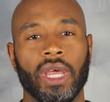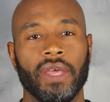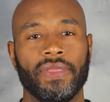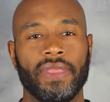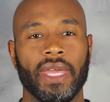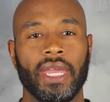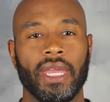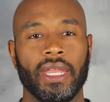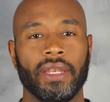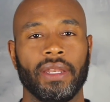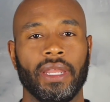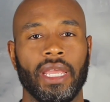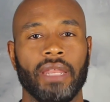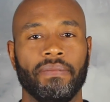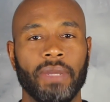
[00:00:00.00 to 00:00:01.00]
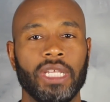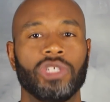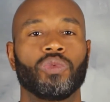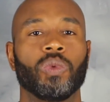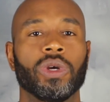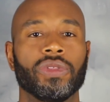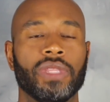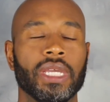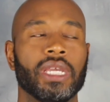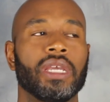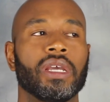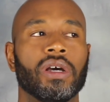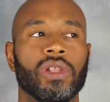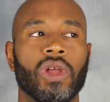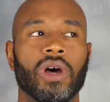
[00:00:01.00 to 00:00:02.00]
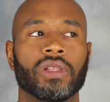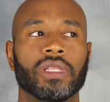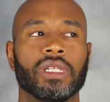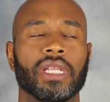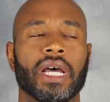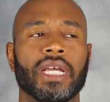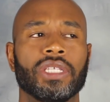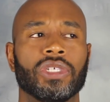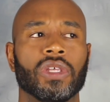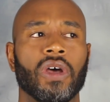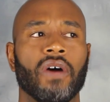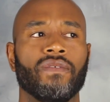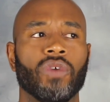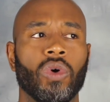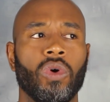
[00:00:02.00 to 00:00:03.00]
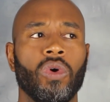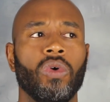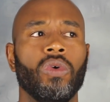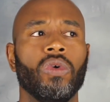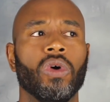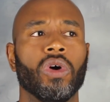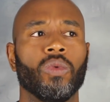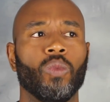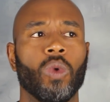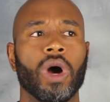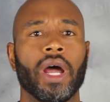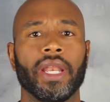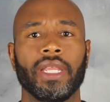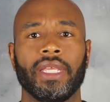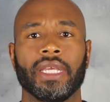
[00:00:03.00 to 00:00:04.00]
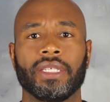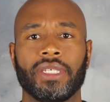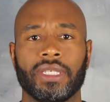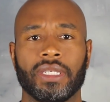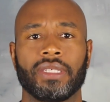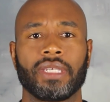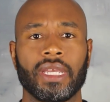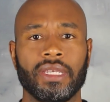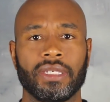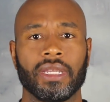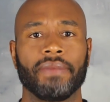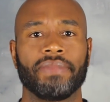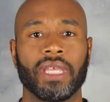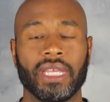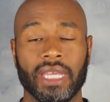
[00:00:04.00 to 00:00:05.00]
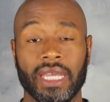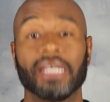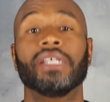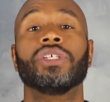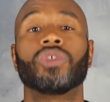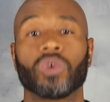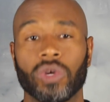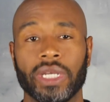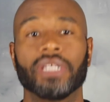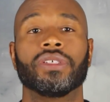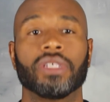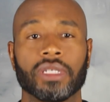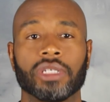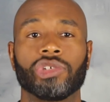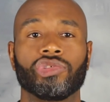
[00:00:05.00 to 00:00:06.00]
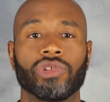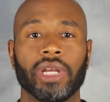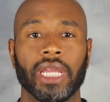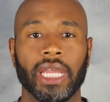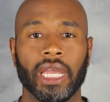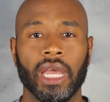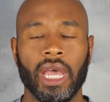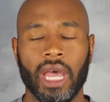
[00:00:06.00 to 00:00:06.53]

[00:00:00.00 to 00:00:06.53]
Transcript: then it means we're thinking along the lines of who or what gets to say something is or isn't a tree.